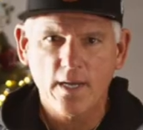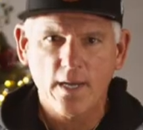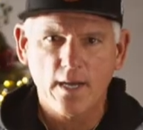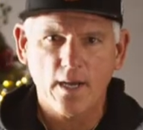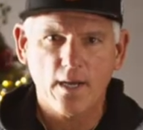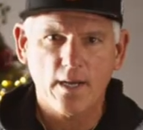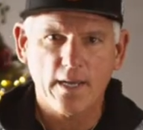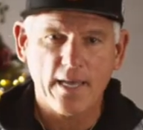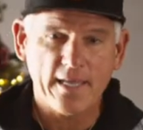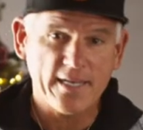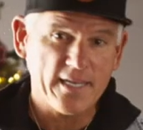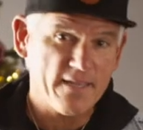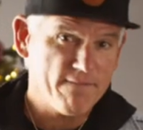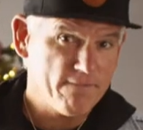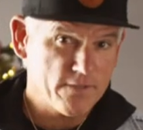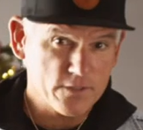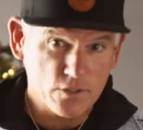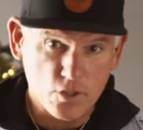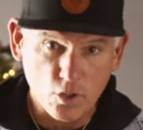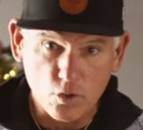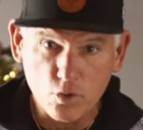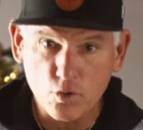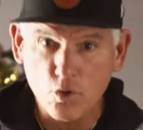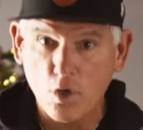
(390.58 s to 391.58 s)
uh, and even
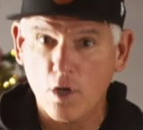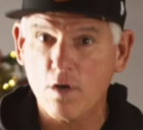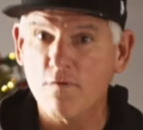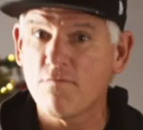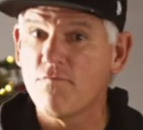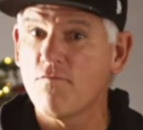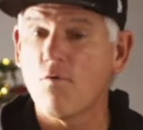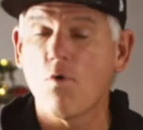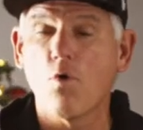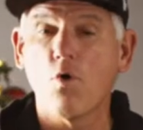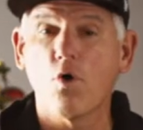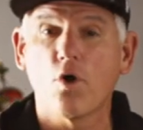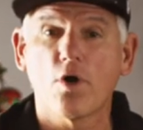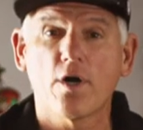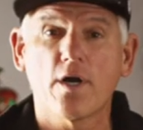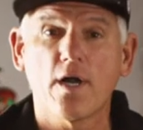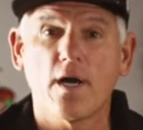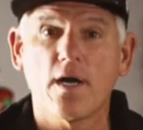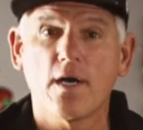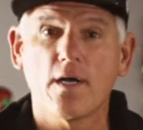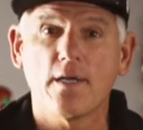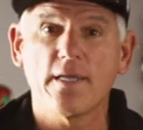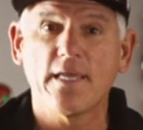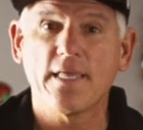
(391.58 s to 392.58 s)
to look for
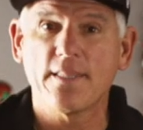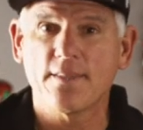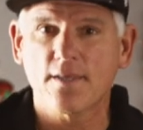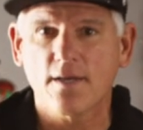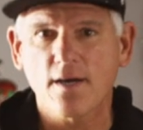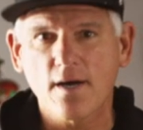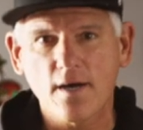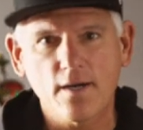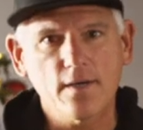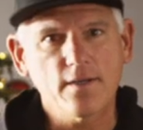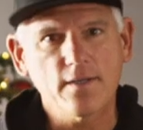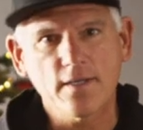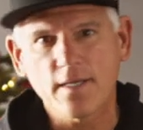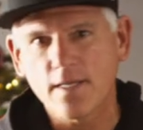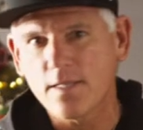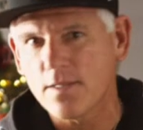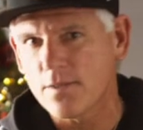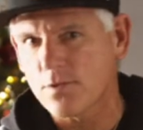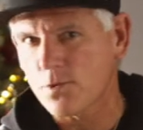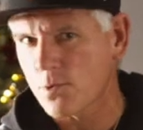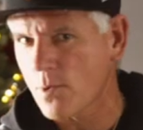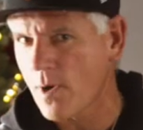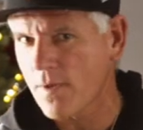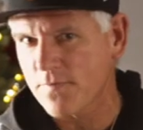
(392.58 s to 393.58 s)
uh, in the in
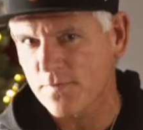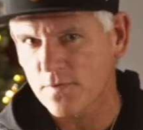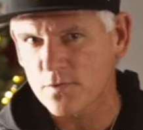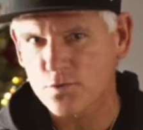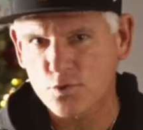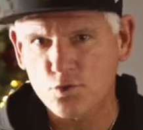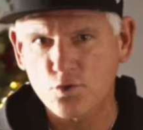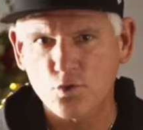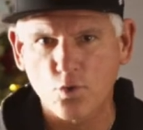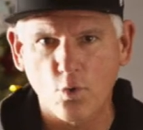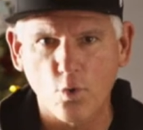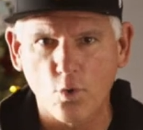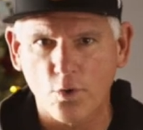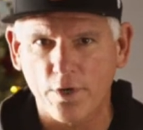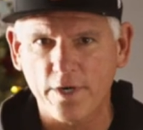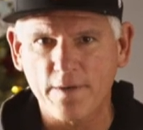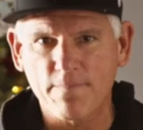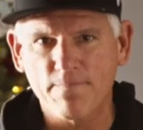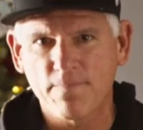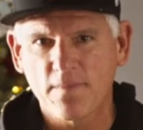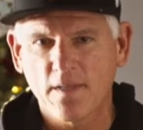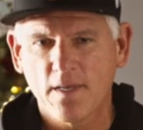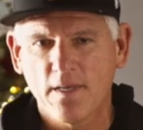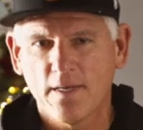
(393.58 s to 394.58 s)
throughout the story.
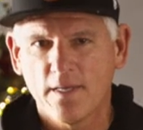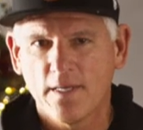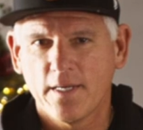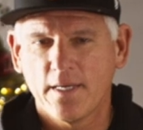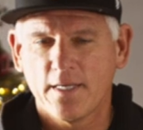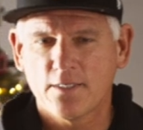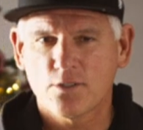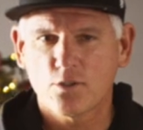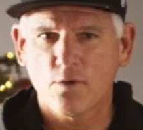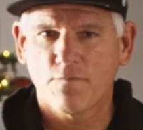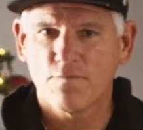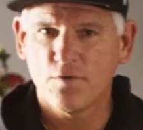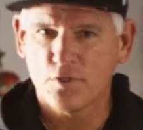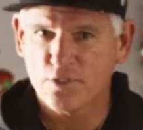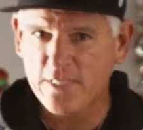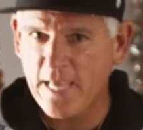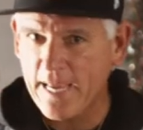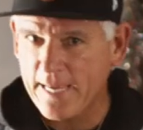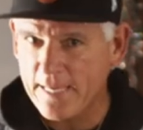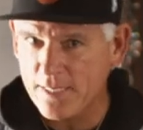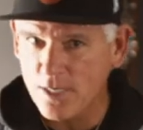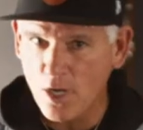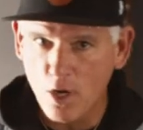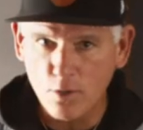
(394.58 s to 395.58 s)
And so if you're
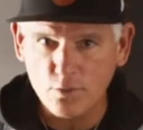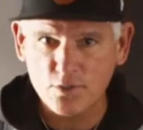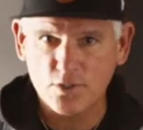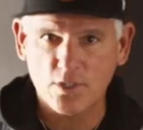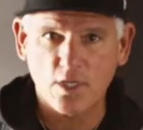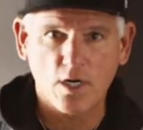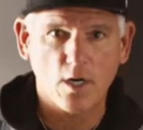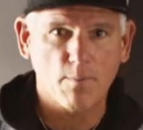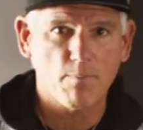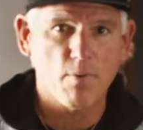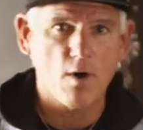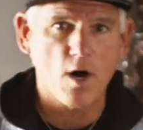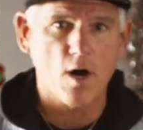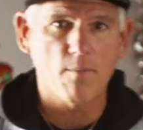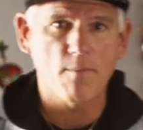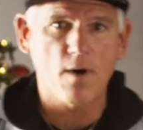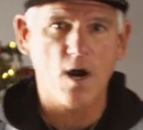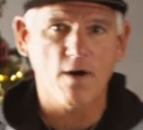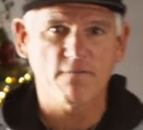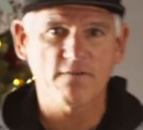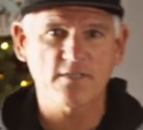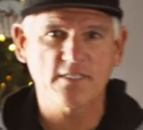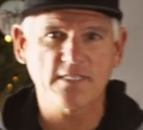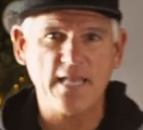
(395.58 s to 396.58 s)
taking notes in our Palm
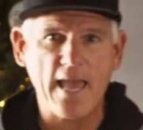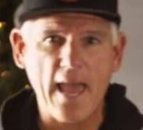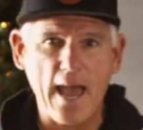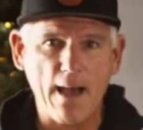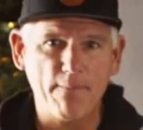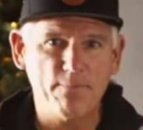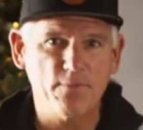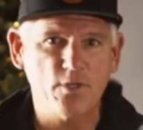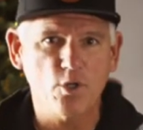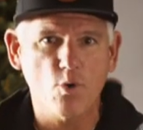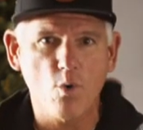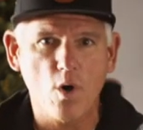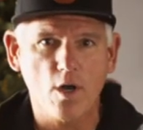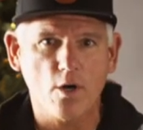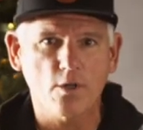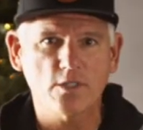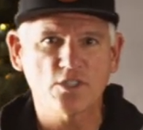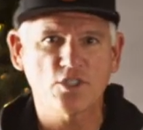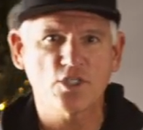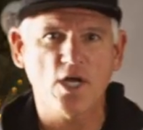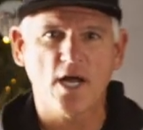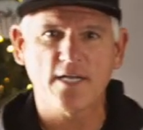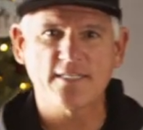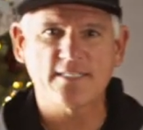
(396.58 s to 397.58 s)
Harvest app and you want to
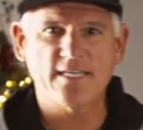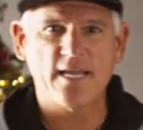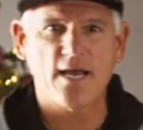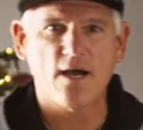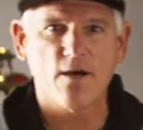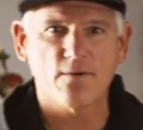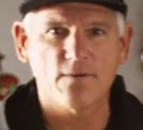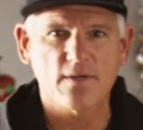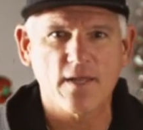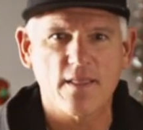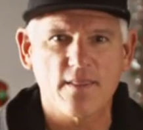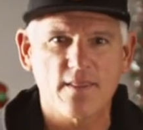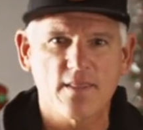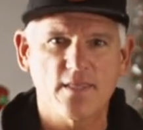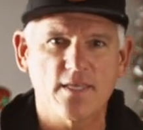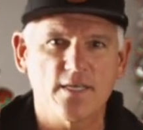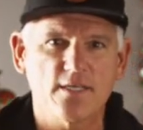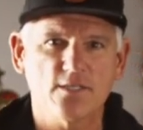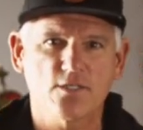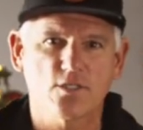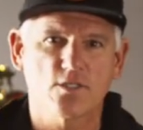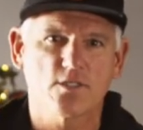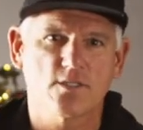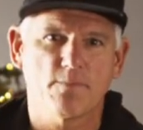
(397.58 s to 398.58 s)
jot down
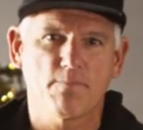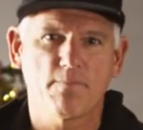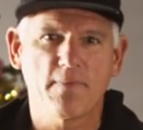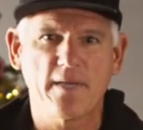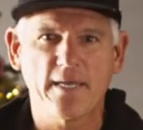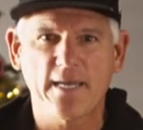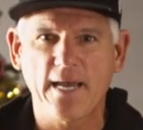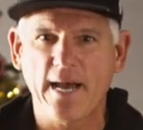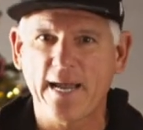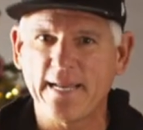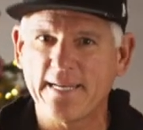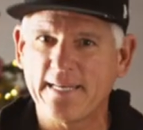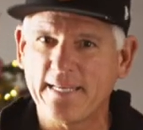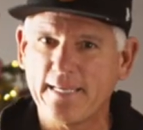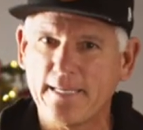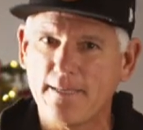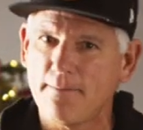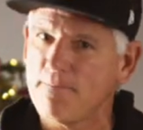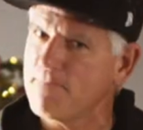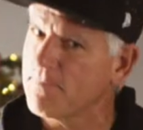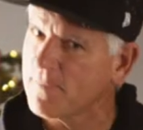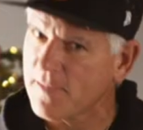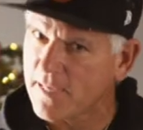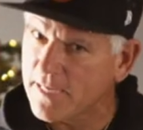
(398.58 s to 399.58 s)
this big
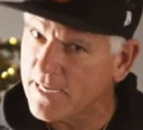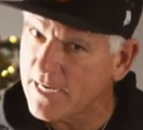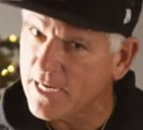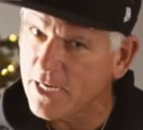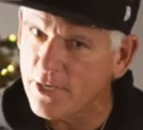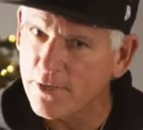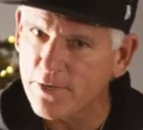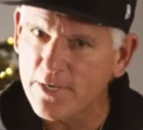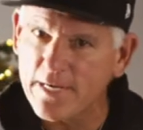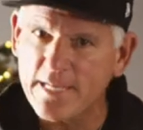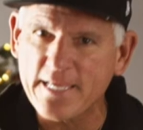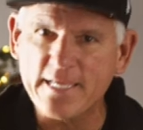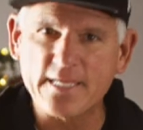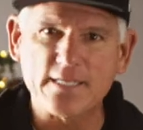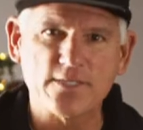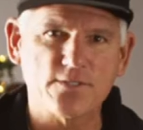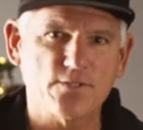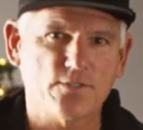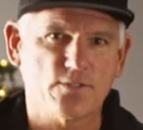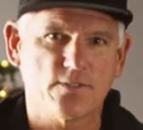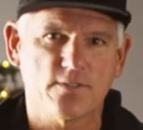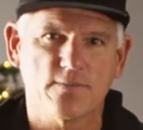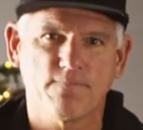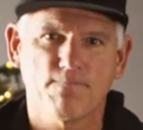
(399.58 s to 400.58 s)
idea, here it
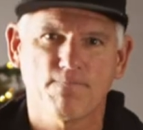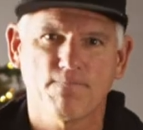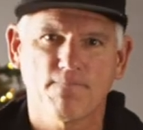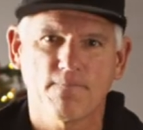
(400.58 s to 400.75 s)
is.